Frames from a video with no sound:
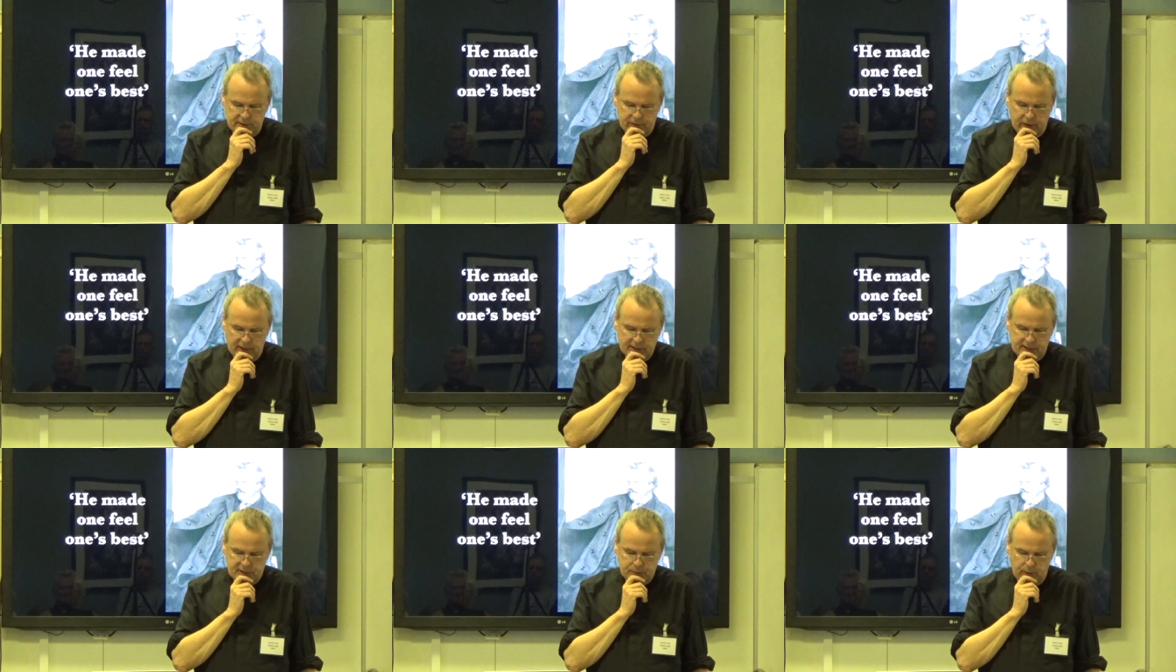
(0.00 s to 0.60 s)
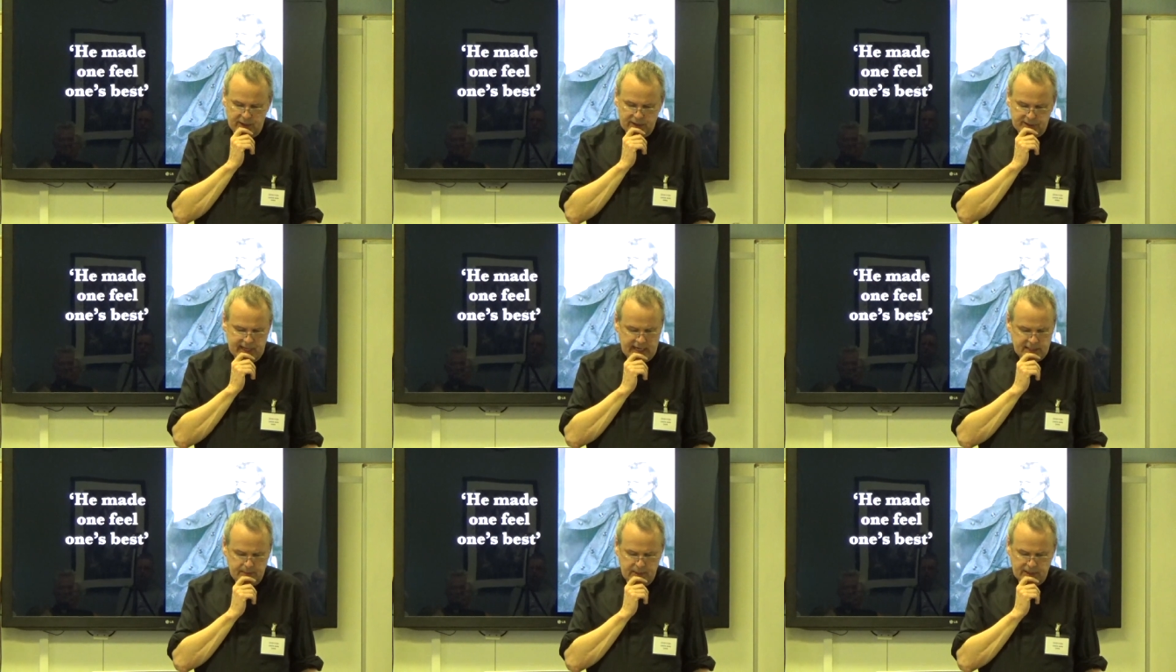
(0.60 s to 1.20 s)
Frances with a
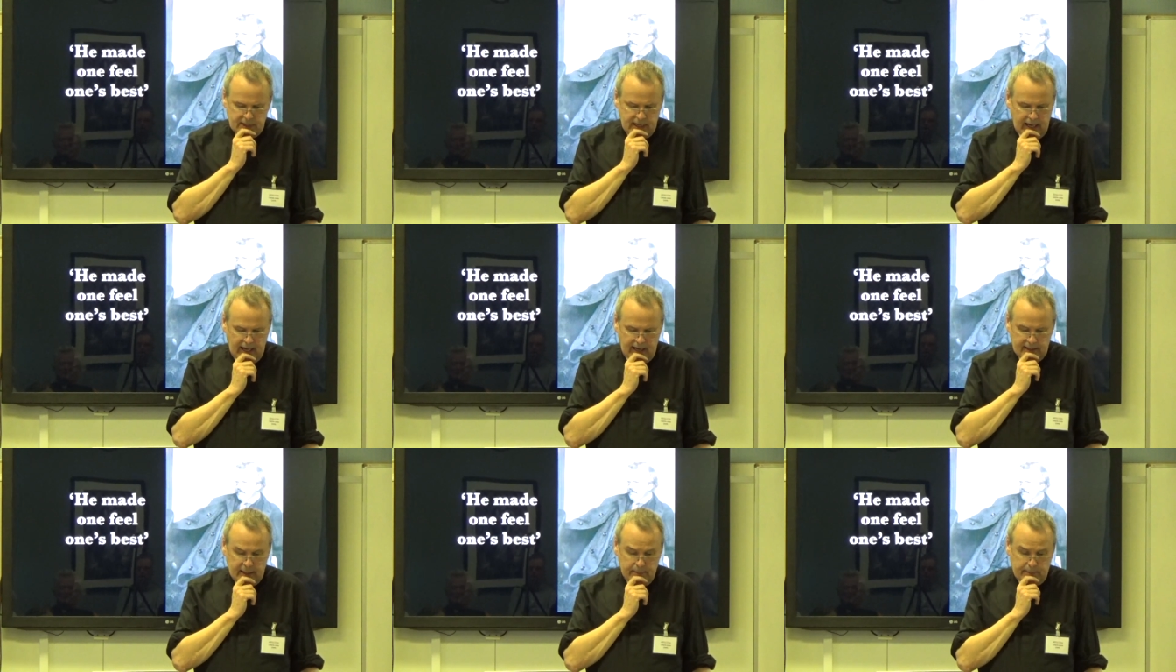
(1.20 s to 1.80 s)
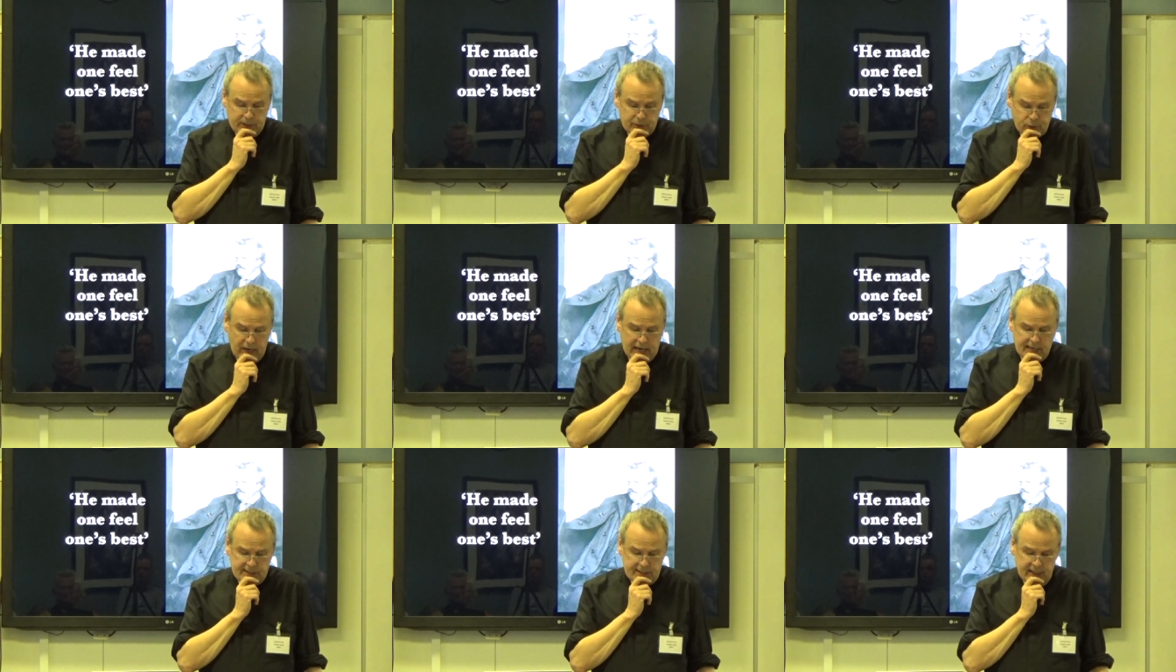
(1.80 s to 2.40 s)
sentiment that
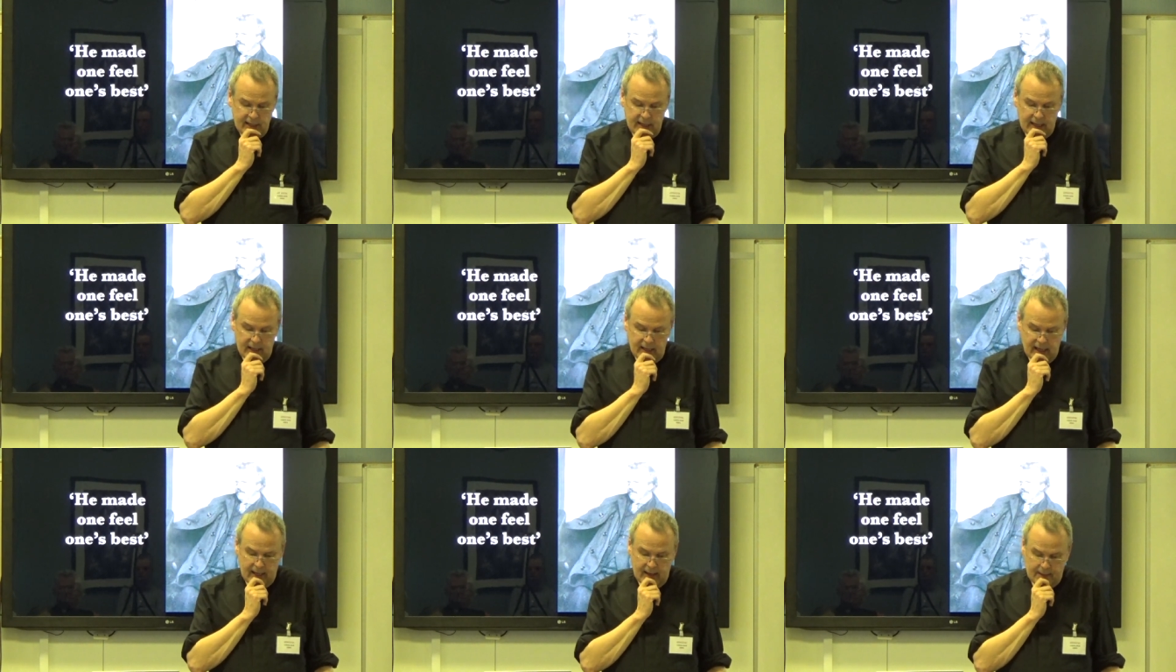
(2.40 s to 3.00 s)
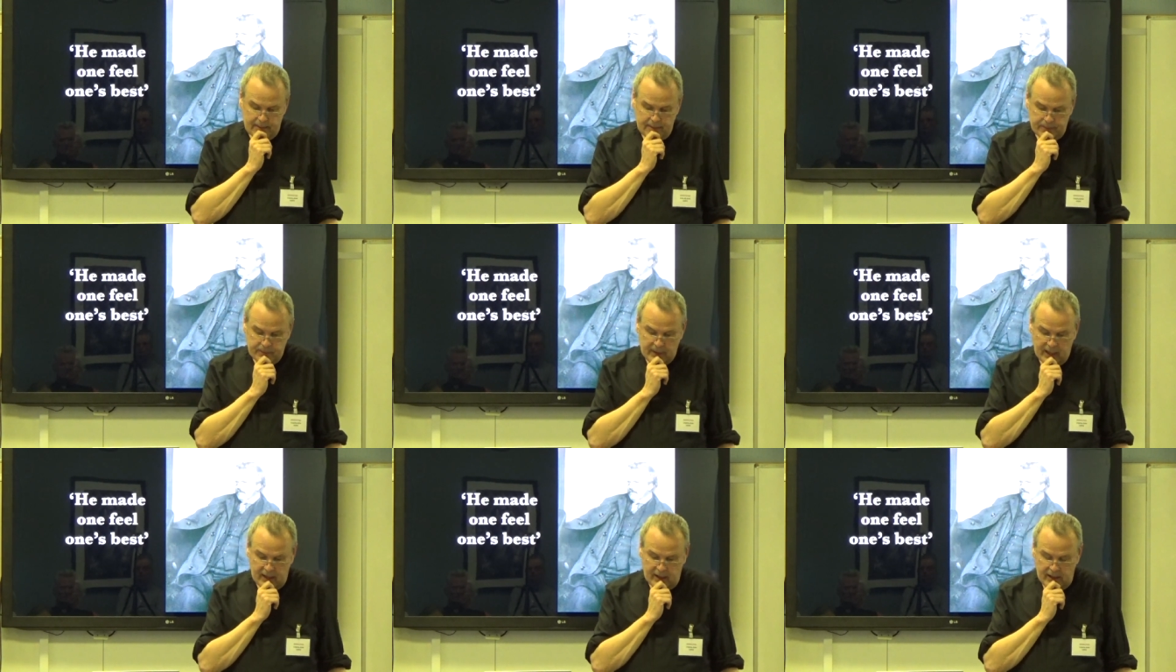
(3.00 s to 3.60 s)
betrays um,
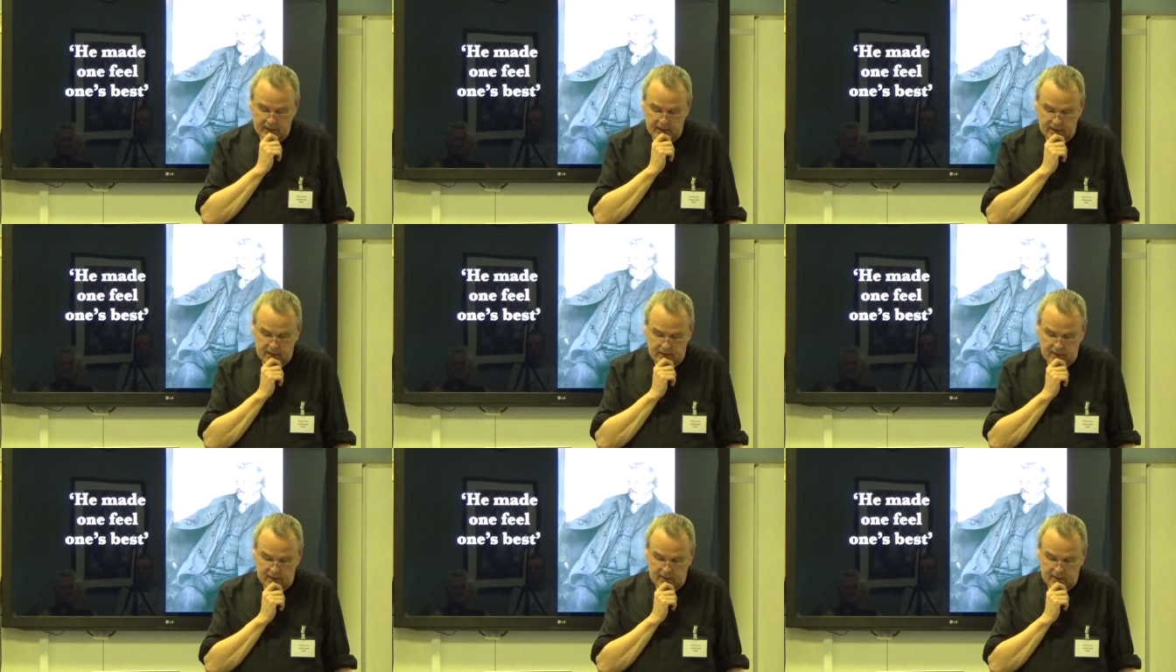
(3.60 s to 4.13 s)
uh,